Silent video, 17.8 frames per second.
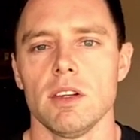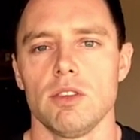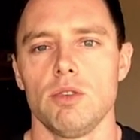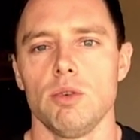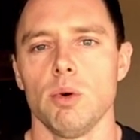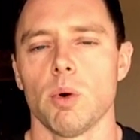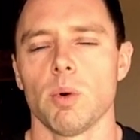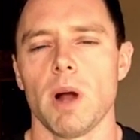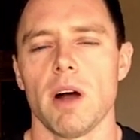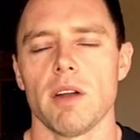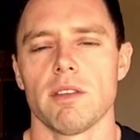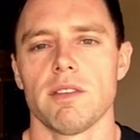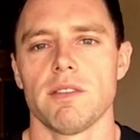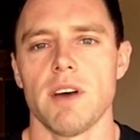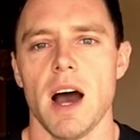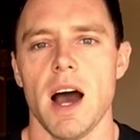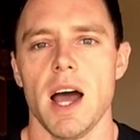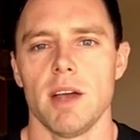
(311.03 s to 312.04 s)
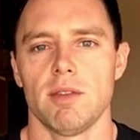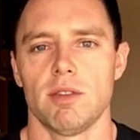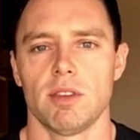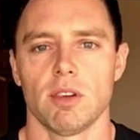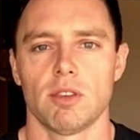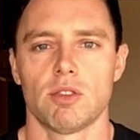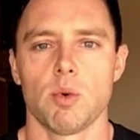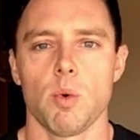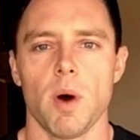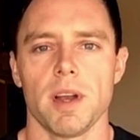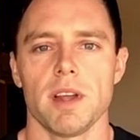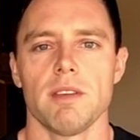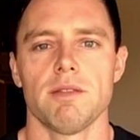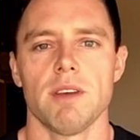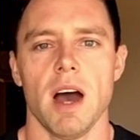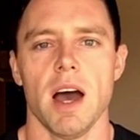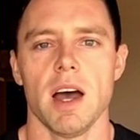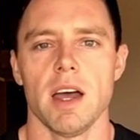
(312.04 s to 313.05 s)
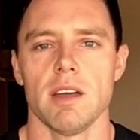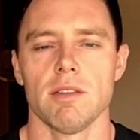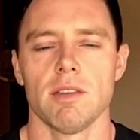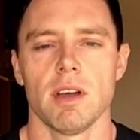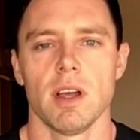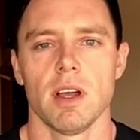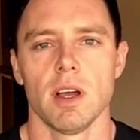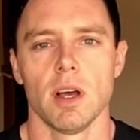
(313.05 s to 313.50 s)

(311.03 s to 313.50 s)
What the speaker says: to around 5, so 25.